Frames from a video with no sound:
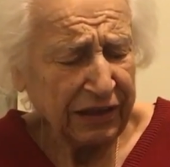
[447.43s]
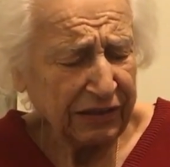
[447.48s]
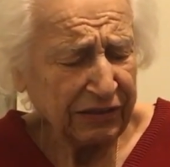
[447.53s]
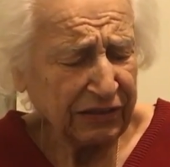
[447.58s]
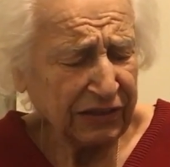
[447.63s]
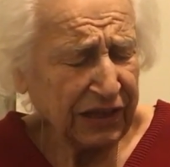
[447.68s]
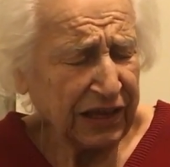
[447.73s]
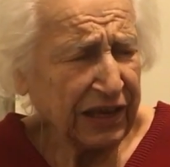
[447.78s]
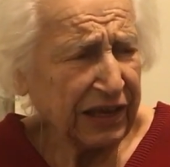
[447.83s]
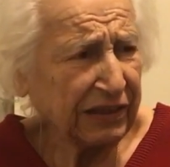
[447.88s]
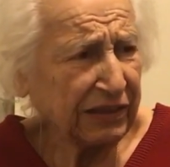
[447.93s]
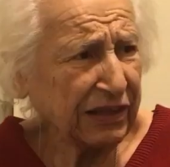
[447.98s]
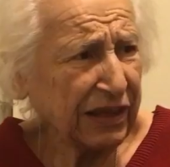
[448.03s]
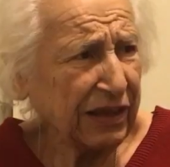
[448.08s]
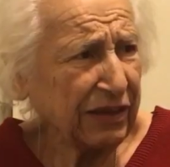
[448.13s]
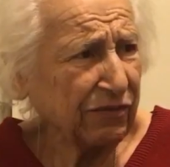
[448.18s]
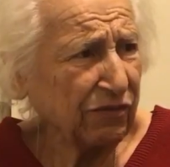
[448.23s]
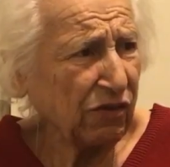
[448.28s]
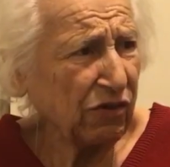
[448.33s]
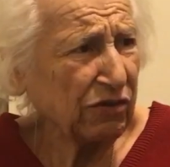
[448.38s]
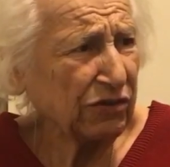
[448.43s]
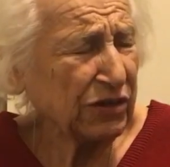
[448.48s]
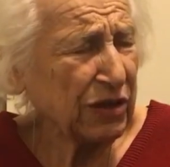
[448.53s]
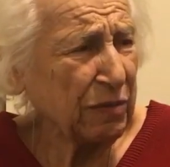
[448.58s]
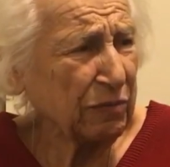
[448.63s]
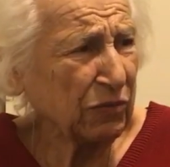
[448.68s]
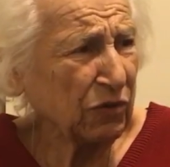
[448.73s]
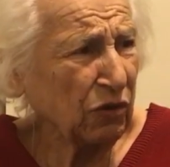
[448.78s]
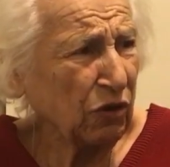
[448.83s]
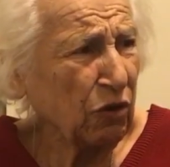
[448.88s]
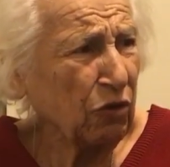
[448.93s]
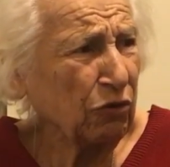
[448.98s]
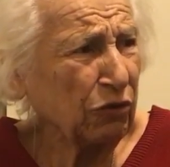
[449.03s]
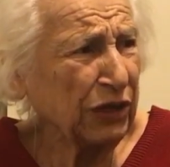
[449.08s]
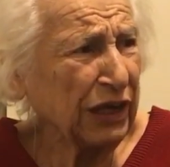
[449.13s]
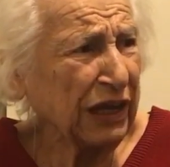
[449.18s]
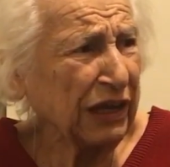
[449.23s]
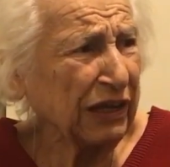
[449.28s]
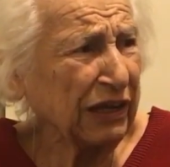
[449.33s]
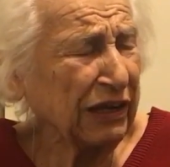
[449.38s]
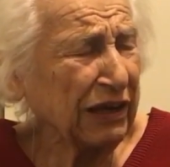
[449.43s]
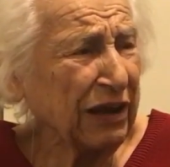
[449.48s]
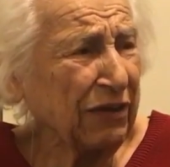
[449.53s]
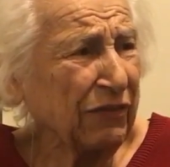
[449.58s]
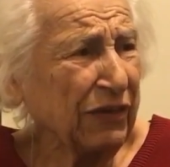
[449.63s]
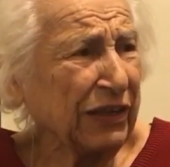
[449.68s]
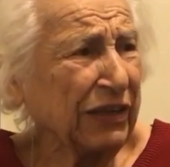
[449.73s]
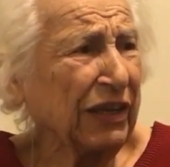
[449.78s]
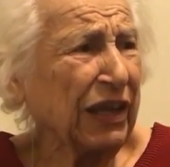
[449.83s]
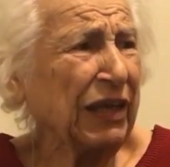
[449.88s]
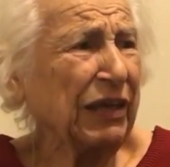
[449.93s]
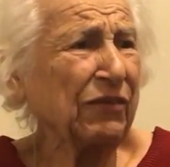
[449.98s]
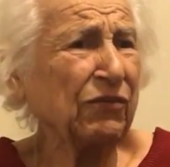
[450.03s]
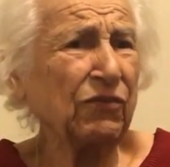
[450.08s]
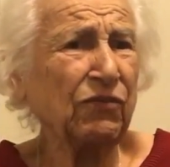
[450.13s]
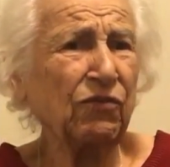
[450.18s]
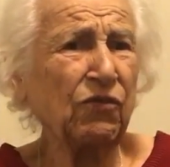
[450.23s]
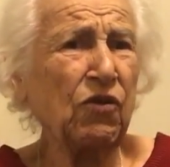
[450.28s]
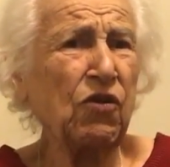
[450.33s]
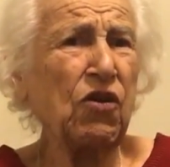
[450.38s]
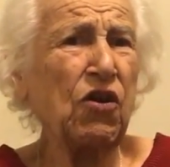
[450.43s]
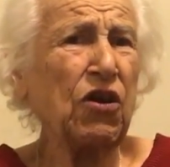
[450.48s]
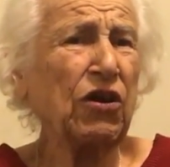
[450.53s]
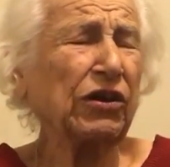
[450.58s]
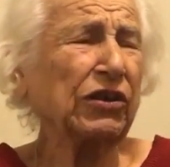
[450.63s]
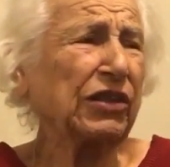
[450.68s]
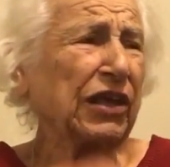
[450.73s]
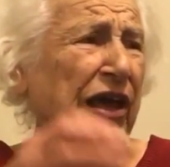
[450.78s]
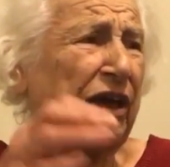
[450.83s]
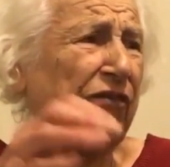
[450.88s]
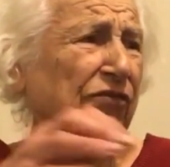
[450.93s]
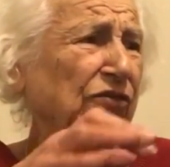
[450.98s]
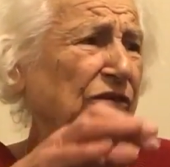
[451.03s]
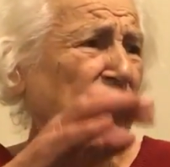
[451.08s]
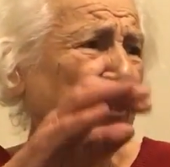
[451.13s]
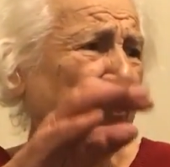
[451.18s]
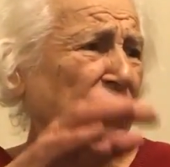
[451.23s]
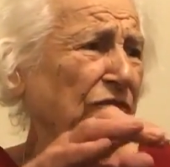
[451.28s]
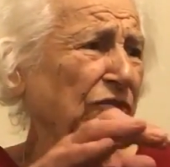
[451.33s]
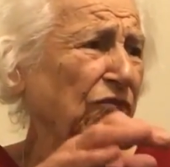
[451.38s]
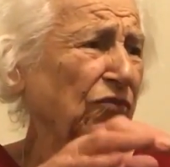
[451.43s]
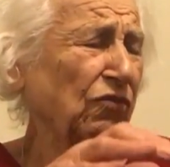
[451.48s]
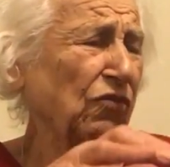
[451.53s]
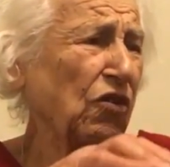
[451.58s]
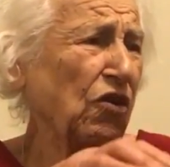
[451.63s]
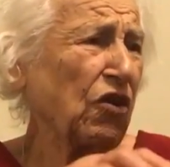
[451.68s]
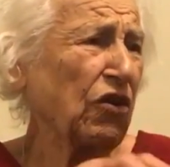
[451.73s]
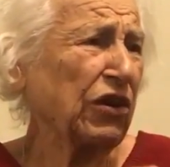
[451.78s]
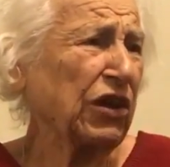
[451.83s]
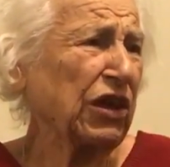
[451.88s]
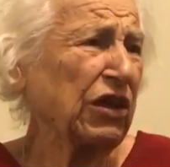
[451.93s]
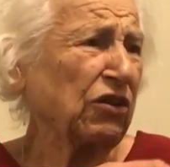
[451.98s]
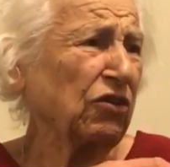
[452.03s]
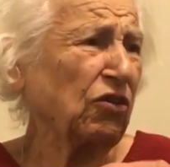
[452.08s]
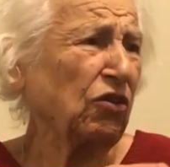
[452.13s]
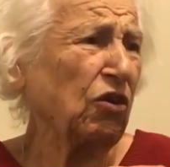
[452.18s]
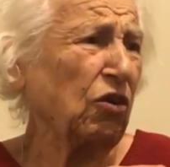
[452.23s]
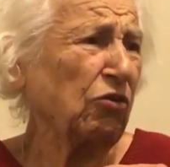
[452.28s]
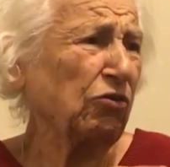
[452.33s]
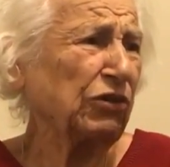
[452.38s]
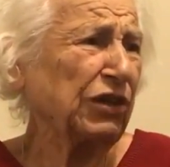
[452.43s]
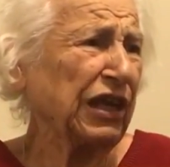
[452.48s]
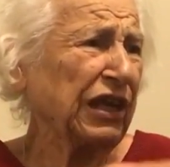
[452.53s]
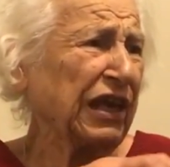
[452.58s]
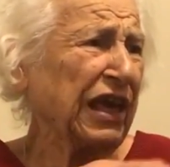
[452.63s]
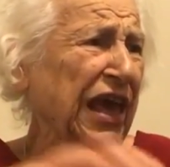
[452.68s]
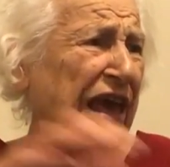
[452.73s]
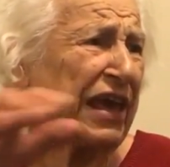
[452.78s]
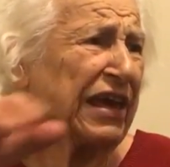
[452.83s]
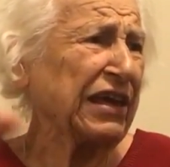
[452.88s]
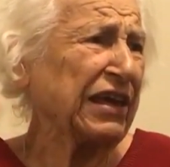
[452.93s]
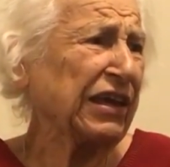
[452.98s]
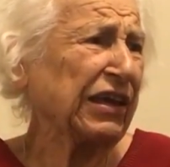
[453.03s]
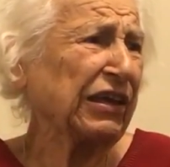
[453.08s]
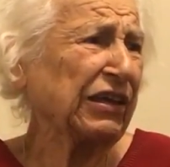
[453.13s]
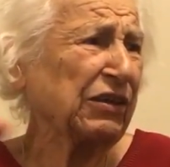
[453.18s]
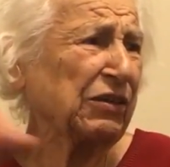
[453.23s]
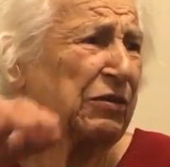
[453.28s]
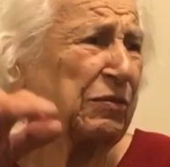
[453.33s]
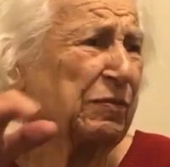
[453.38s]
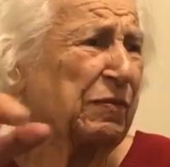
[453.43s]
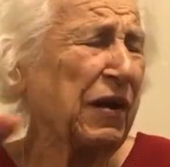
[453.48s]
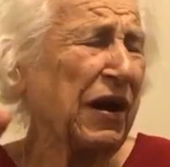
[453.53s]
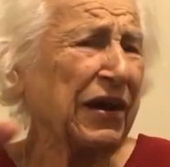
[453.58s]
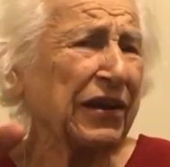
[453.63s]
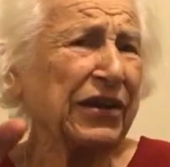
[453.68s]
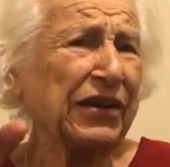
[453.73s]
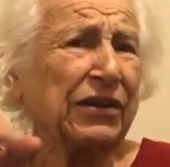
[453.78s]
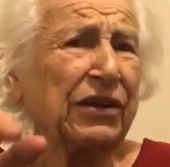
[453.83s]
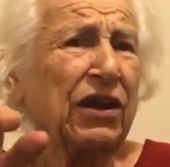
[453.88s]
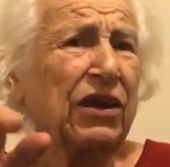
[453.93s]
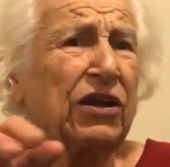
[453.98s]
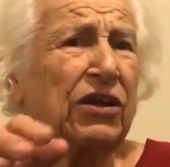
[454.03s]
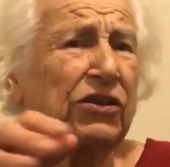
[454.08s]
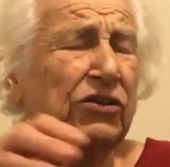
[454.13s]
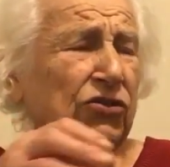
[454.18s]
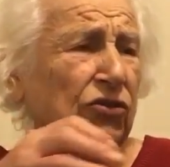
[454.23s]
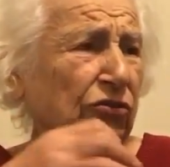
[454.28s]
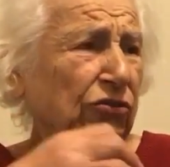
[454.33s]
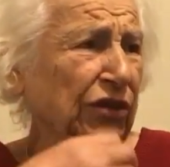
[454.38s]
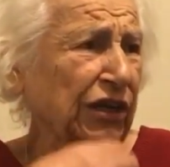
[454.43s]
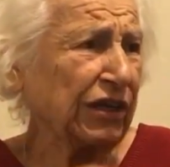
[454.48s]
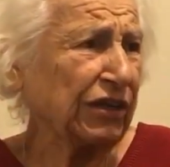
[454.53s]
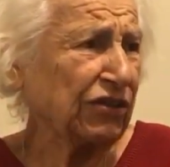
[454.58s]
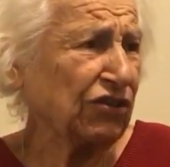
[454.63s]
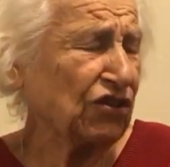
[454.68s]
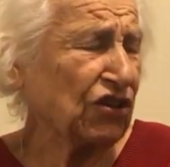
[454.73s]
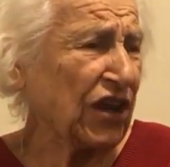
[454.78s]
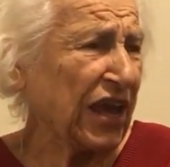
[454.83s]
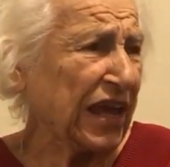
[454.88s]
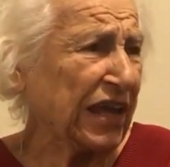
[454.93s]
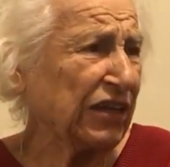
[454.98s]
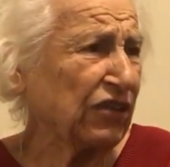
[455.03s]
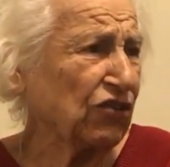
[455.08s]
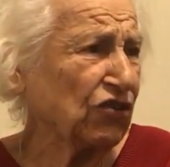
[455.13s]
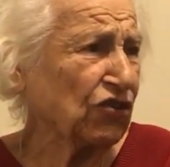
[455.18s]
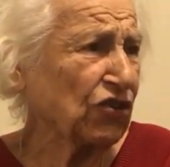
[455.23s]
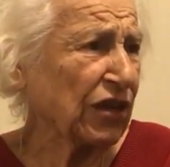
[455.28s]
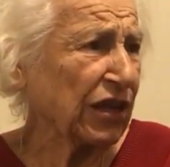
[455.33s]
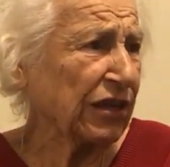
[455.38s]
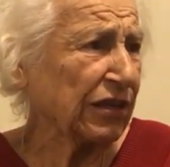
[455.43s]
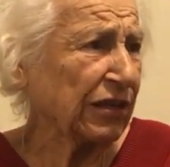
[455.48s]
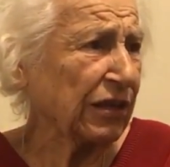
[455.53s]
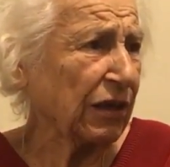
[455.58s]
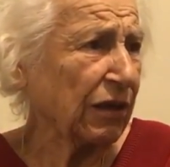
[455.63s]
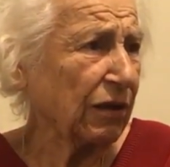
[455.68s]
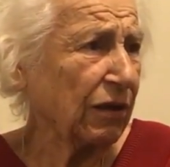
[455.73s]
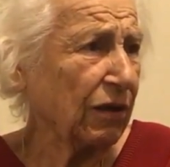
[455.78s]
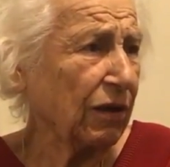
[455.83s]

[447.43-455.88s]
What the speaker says: there was some clothing. You know, when they work, they have the working clothing hanging in the barn, so they changed it.